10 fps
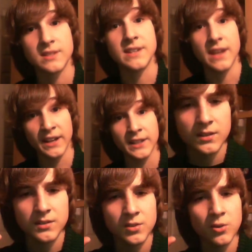Dick.
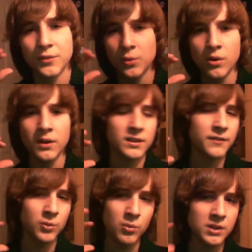So if you want
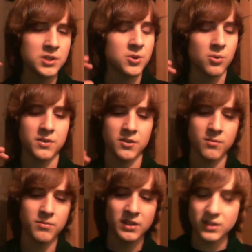a short
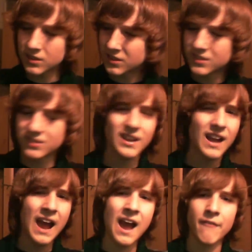term thing,
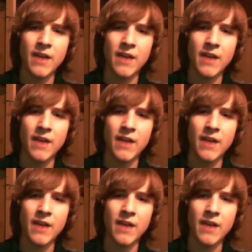have